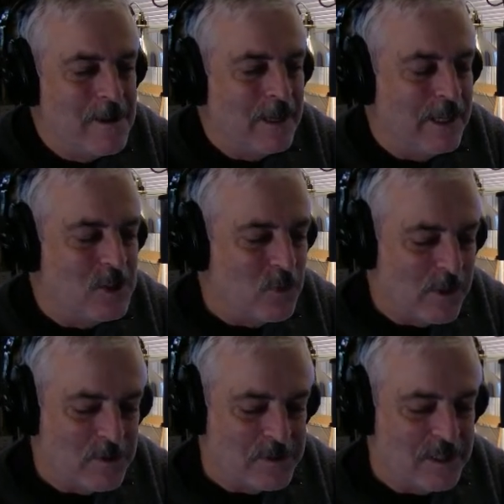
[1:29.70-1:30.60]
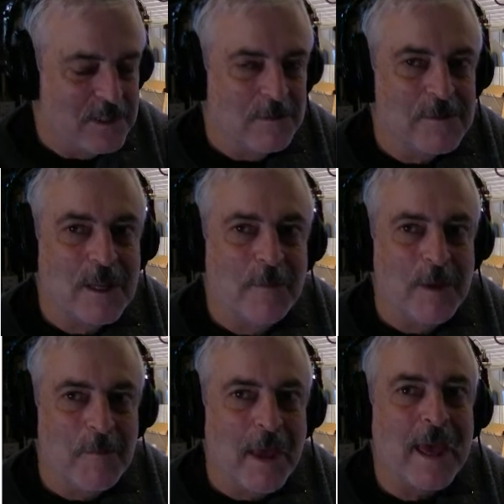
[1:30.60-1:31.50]
Each one of those systems can be
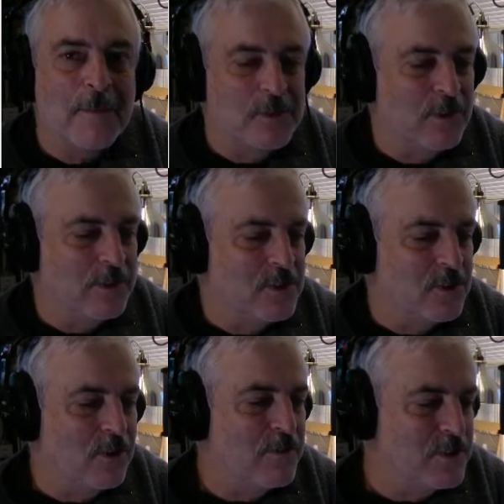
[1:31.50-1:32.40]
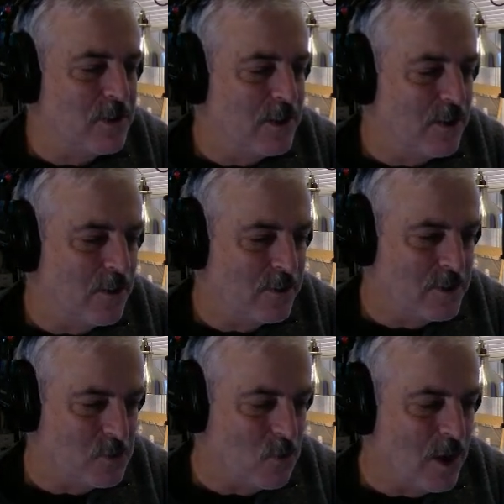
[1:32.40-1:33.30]
mapped on the surface of the Earth as
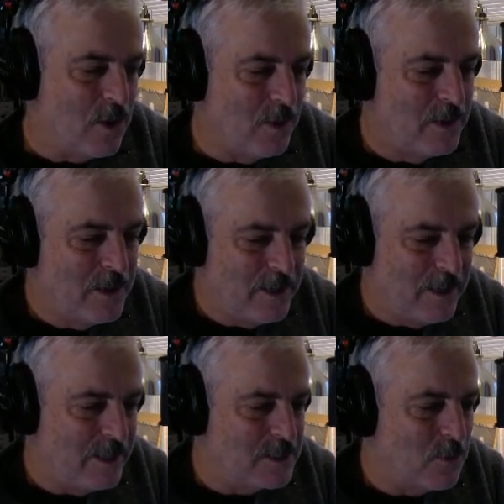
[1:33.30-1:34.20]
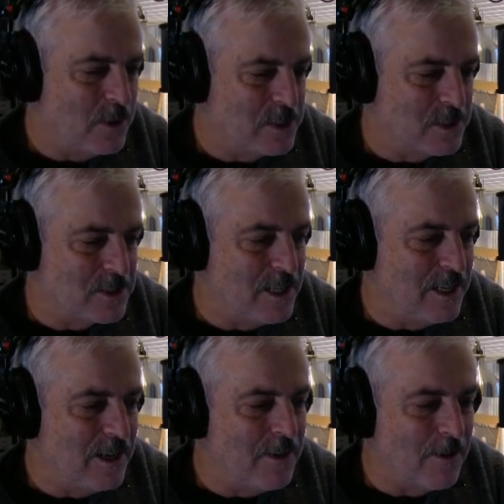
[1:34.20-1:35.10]
well. And so what you see
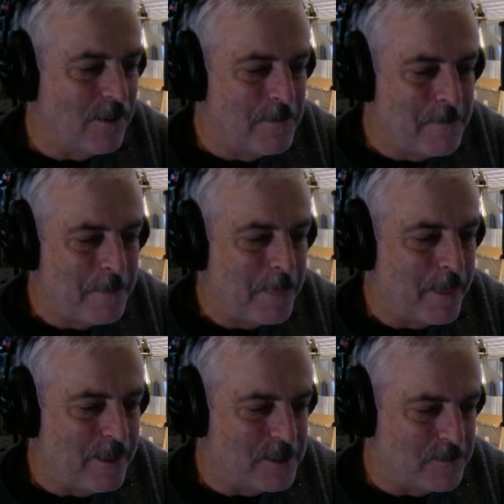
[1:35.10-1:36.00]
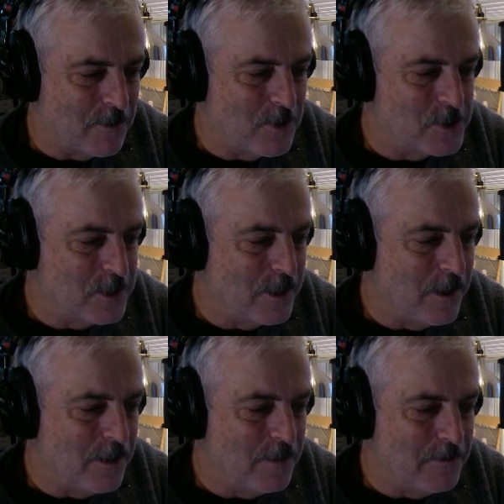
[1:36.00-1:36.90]
here is a version
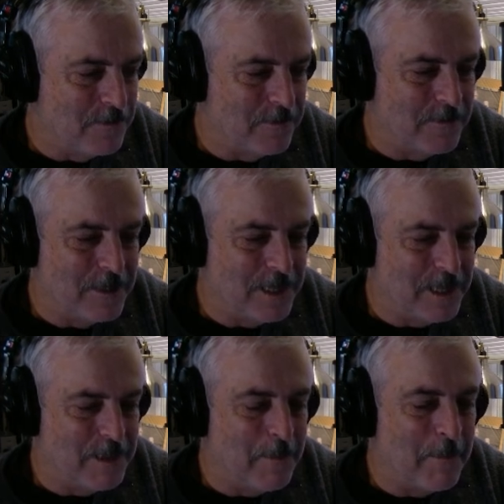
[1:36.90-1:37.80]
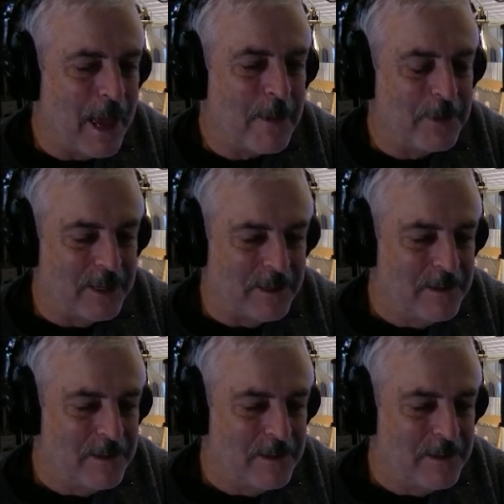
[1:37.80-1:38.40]
of the mapping.